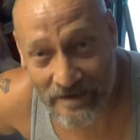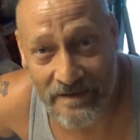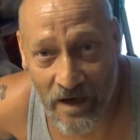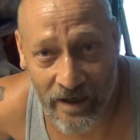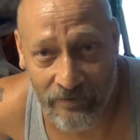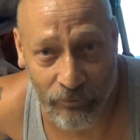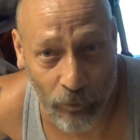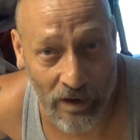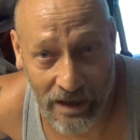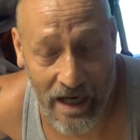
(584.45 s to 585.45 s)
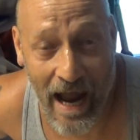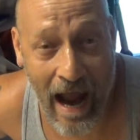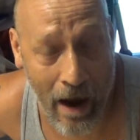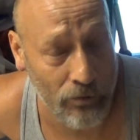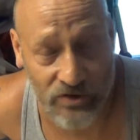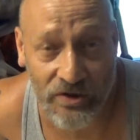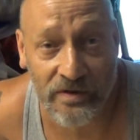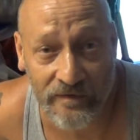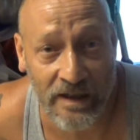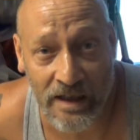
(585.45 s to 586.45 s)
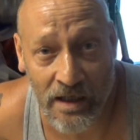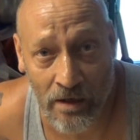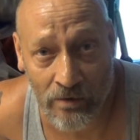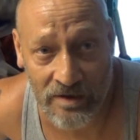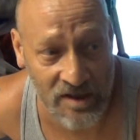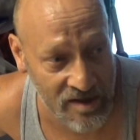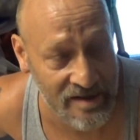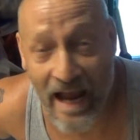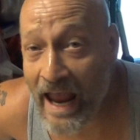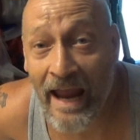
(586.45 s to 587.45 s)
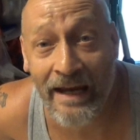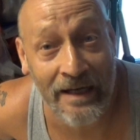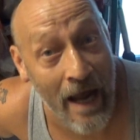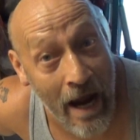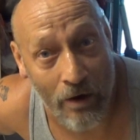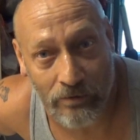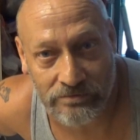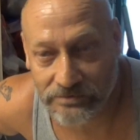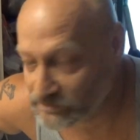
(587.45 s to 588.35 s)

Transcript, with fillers: It's not even really a how-to video, it's just hanging out.